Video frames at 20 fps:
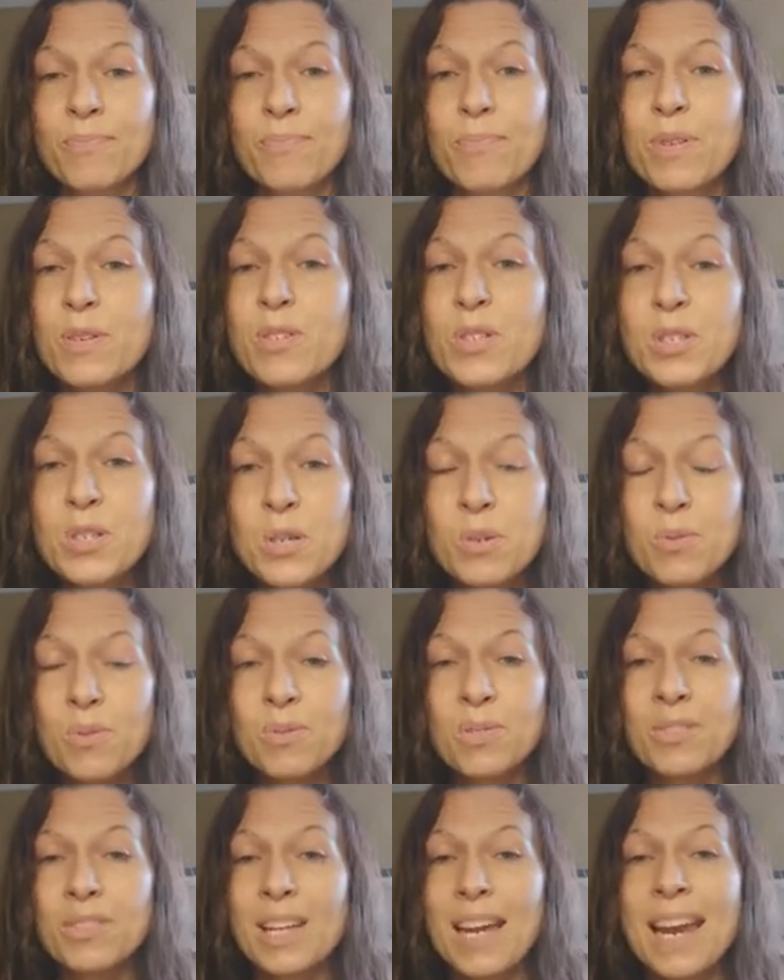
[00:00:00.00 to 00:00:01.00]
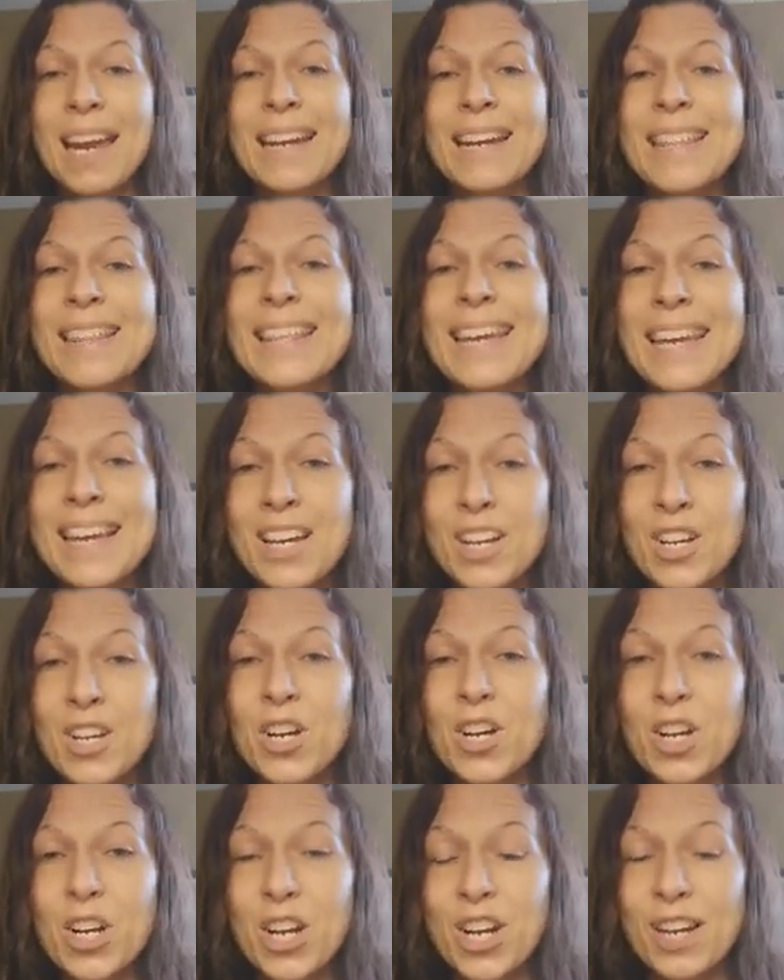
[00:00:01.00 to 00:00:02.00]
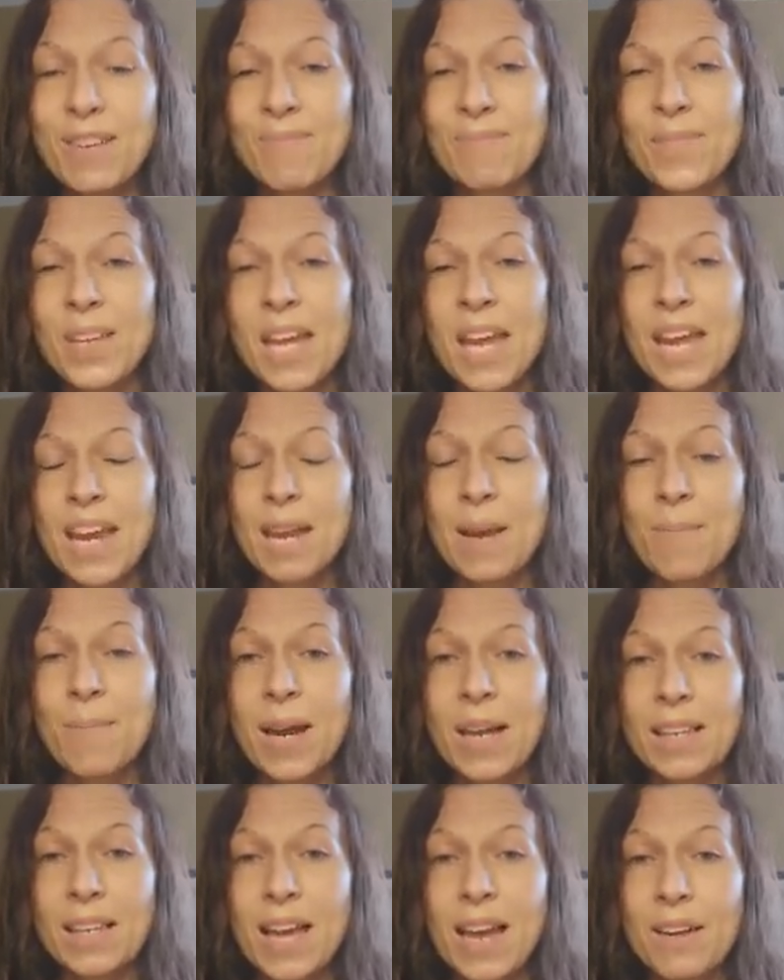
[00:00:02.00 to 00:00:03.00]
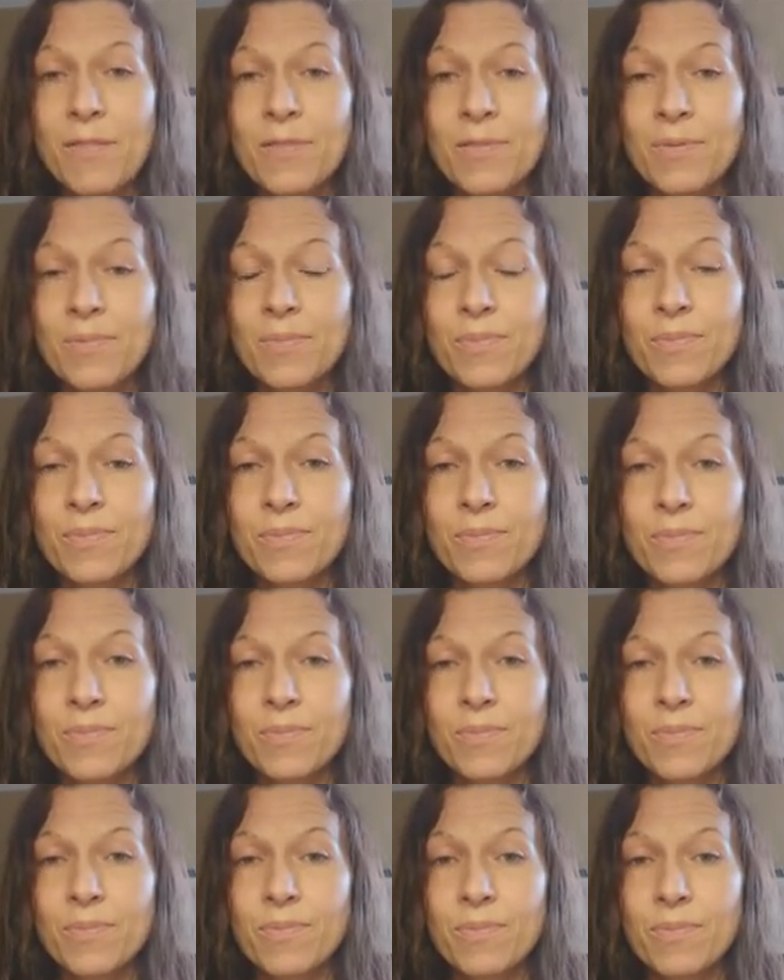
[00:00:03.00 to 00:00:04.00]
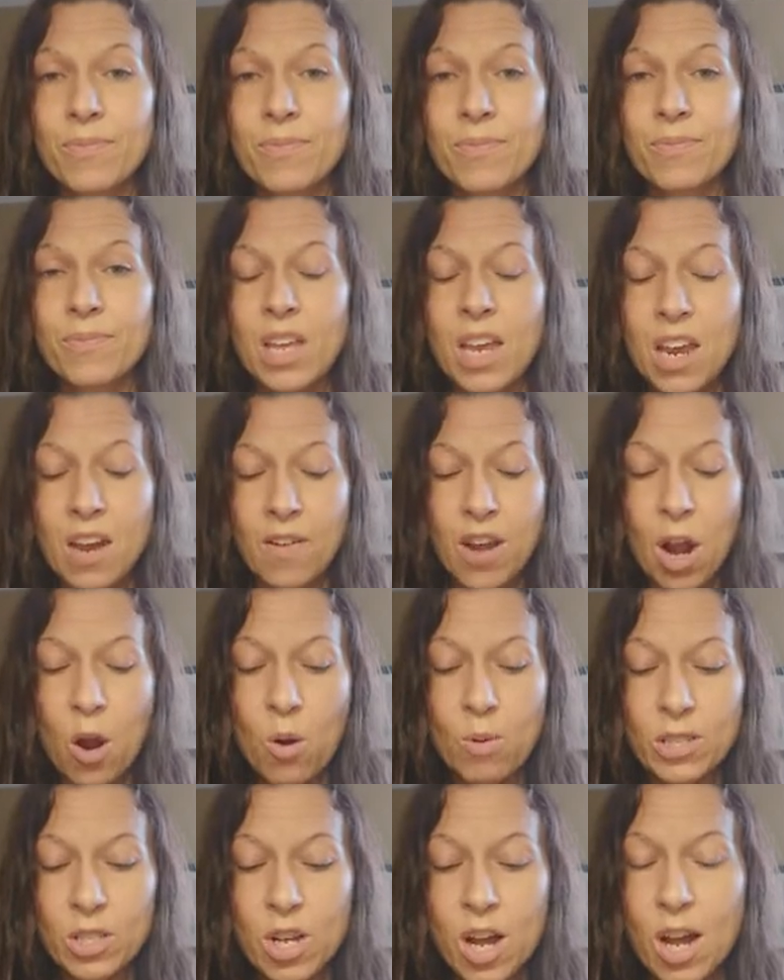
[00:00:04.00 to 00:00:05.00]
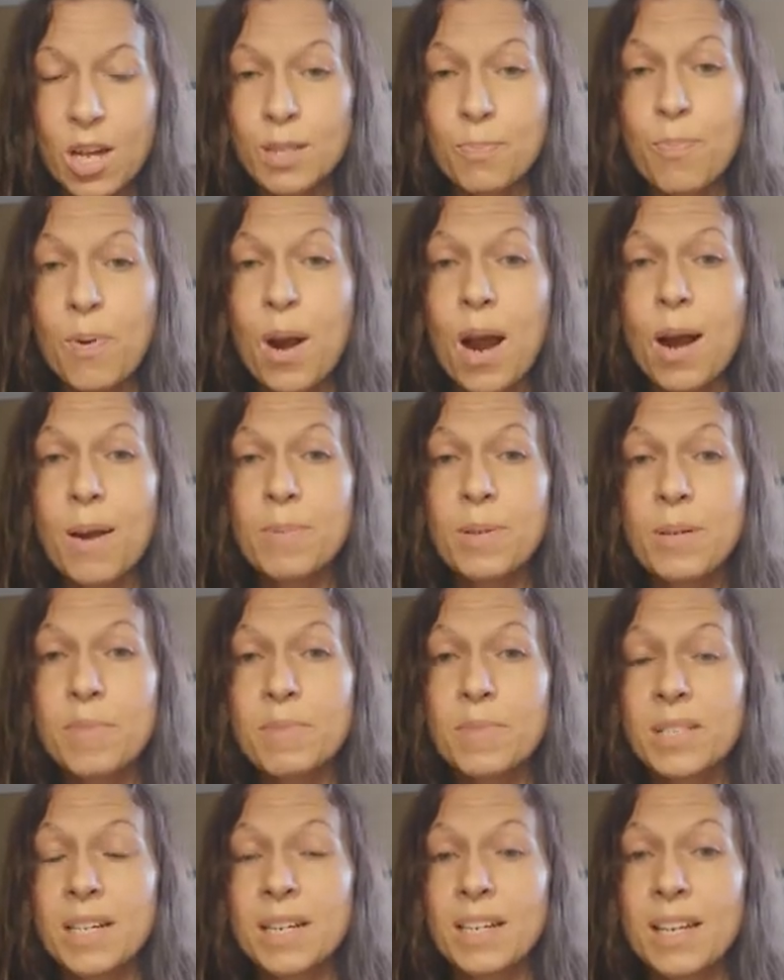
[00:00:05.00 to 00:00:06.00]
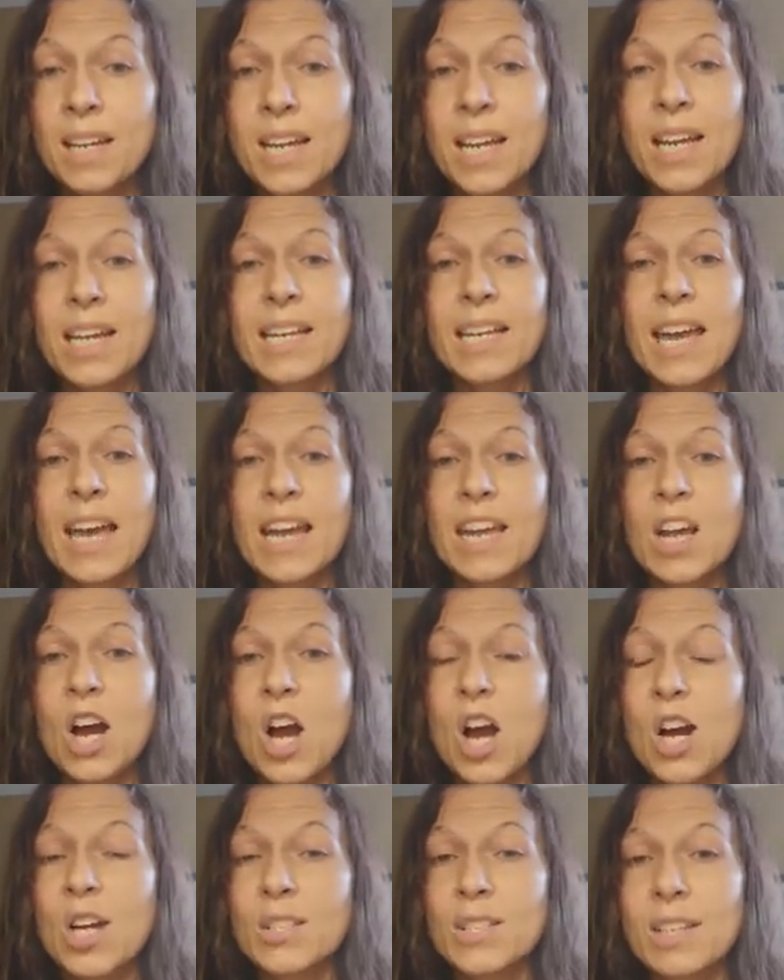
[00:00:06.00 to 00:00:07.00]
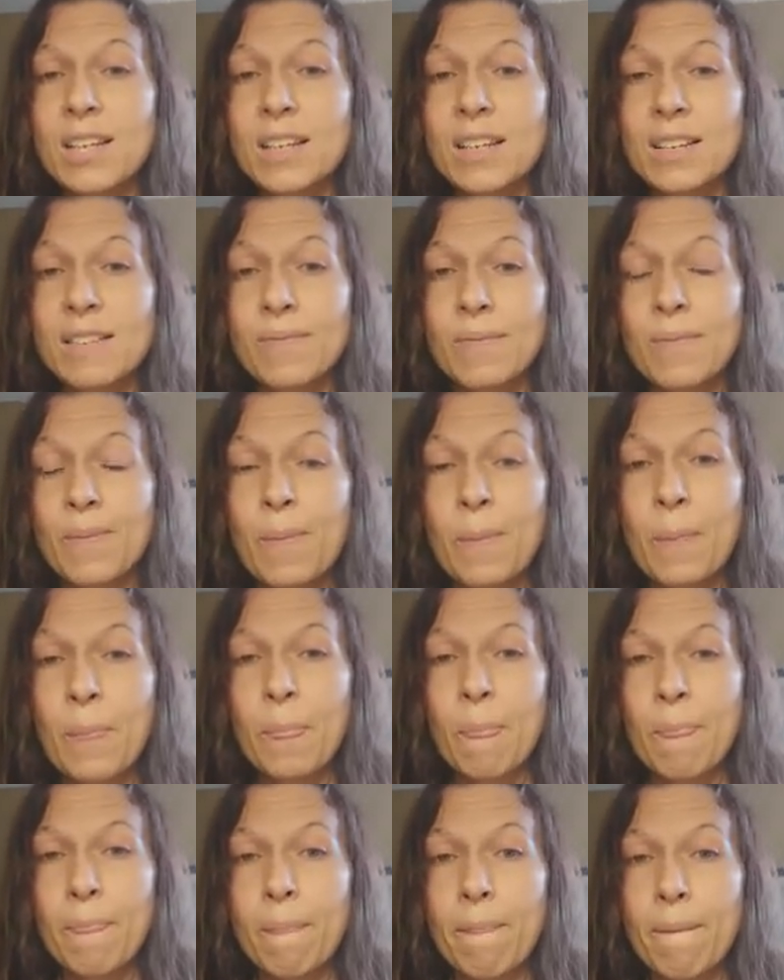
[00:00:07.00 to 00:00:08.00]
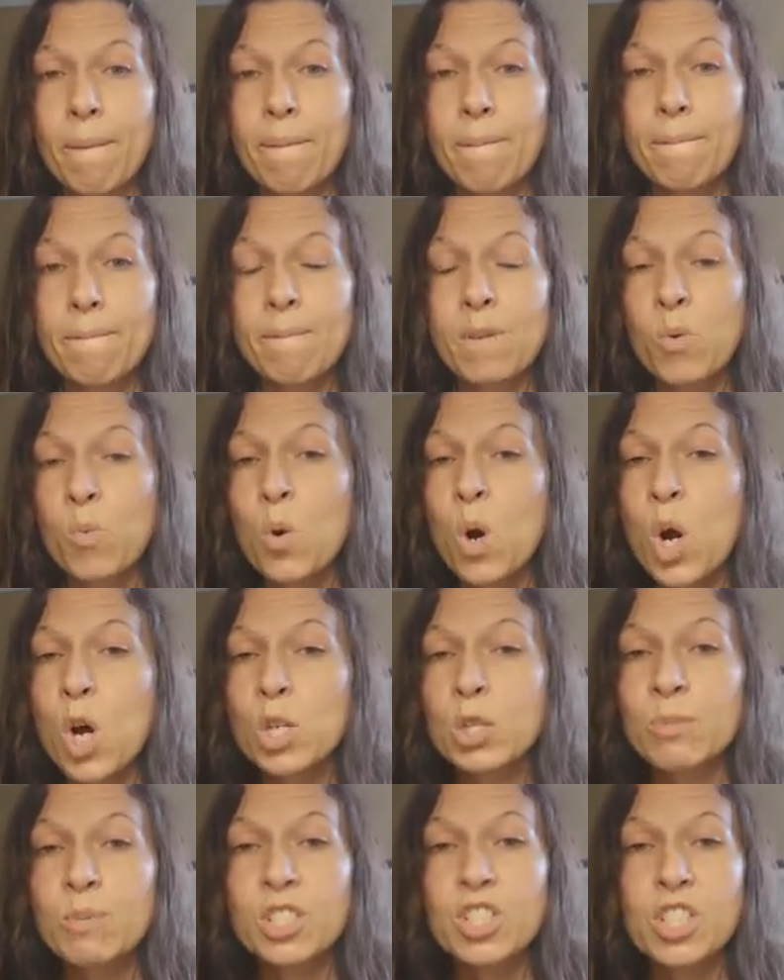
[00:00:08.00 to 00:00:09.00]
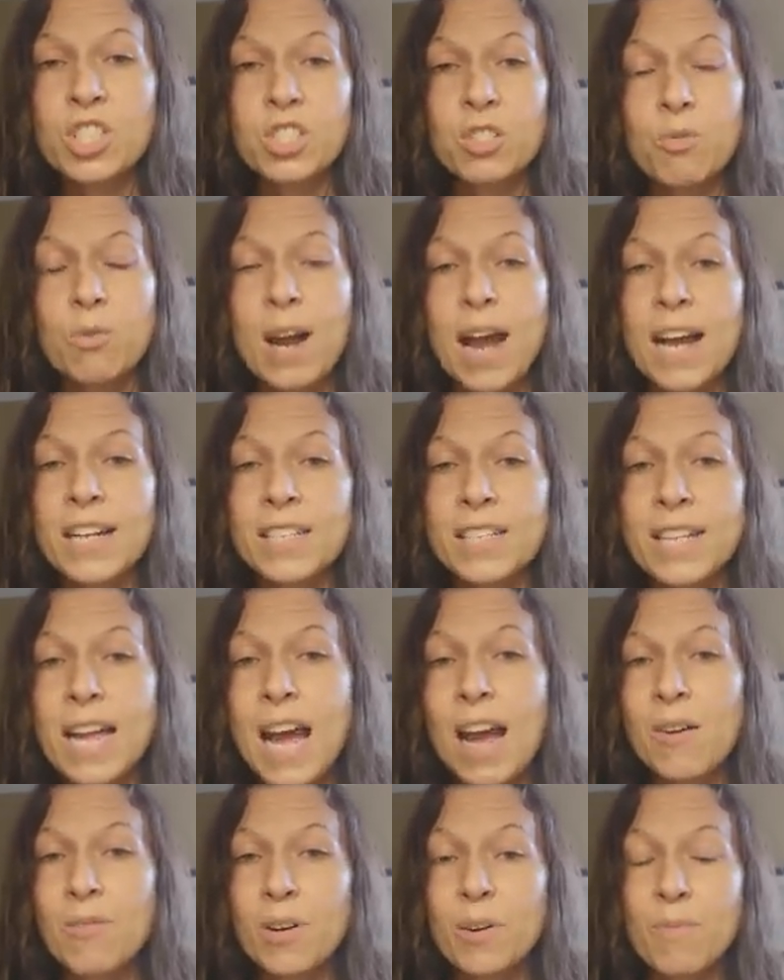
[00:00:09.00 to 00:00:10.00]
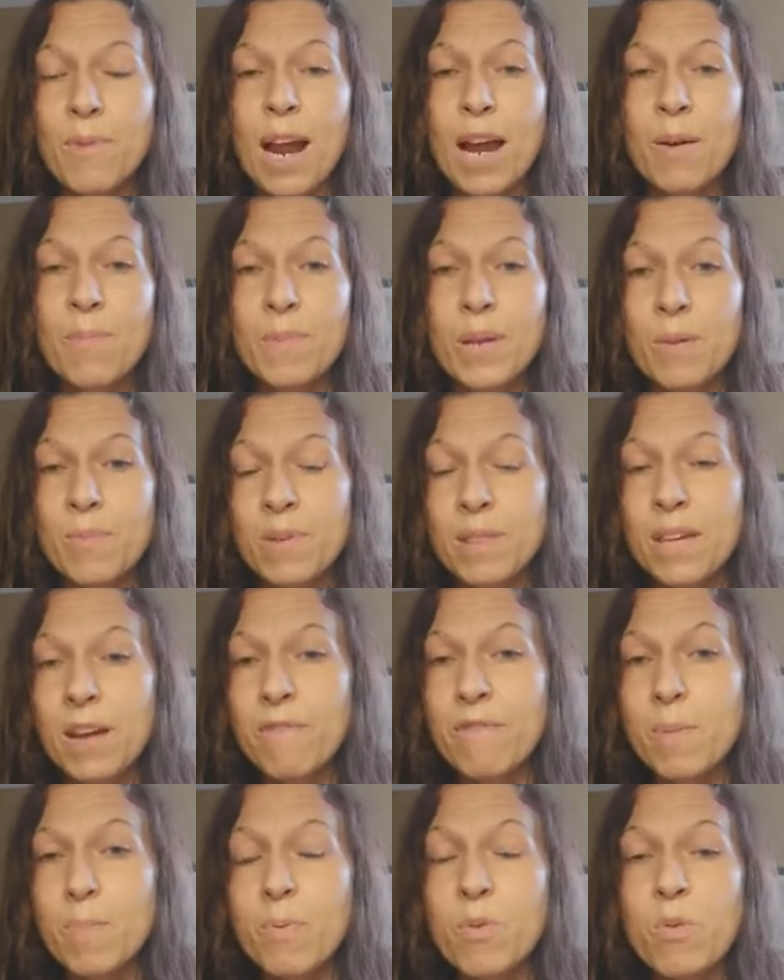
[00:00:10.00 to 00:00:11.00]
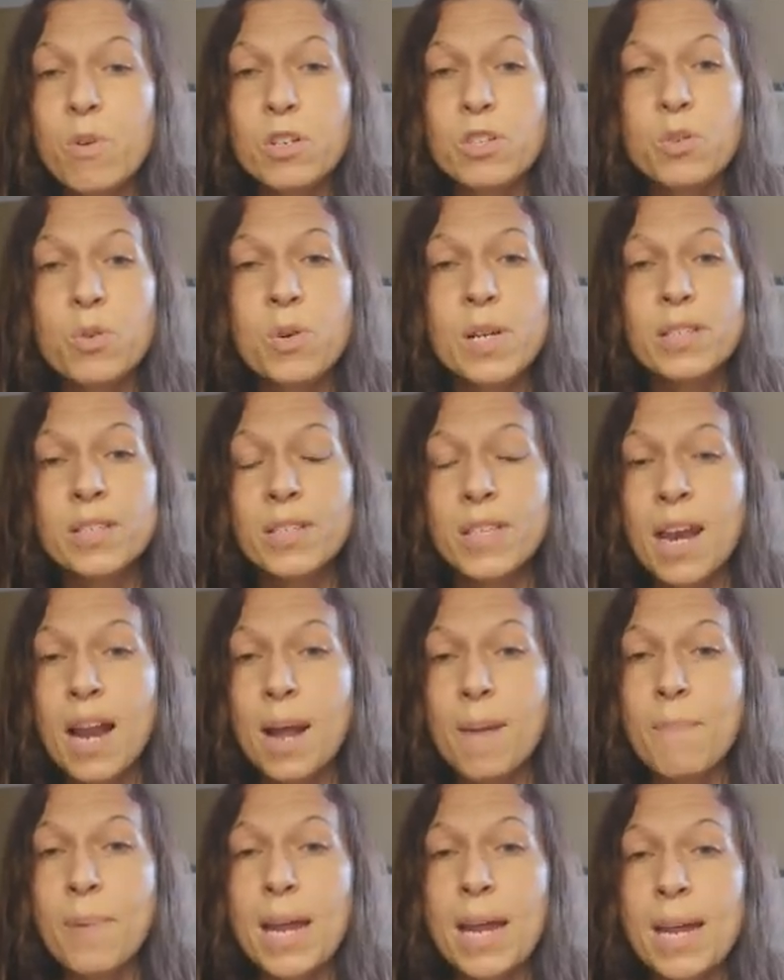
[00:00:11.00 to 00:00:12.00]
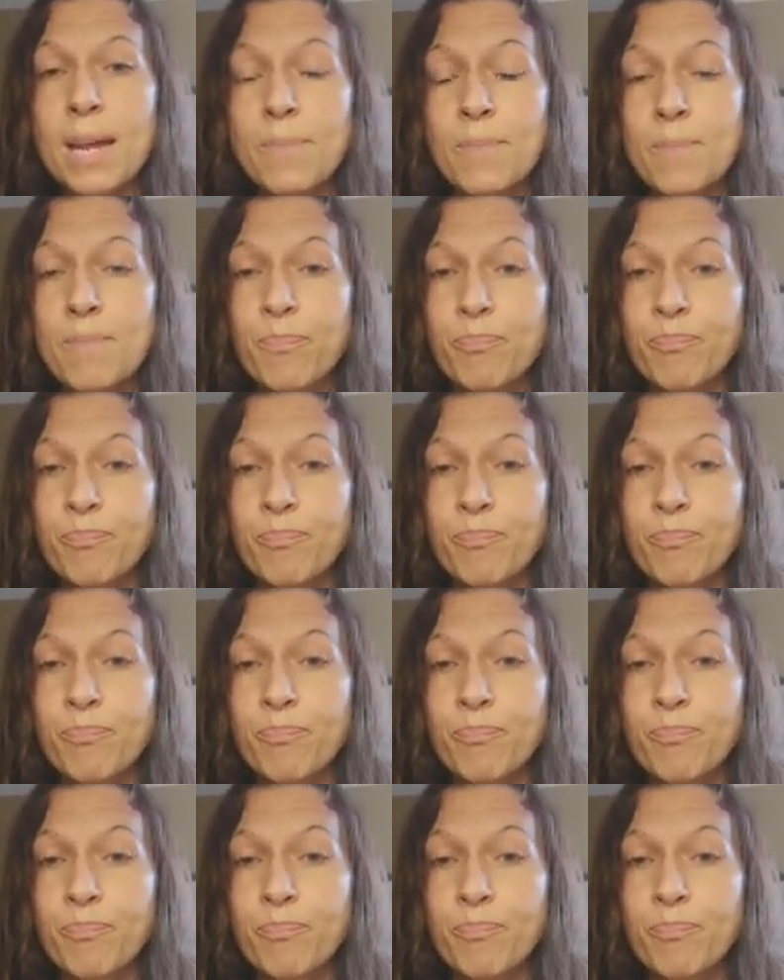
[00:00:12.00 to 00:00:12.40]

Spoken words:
produced anything good in my life. They had always caused problems and chaos, and the walls would just crash down around me with every poor choice that I made.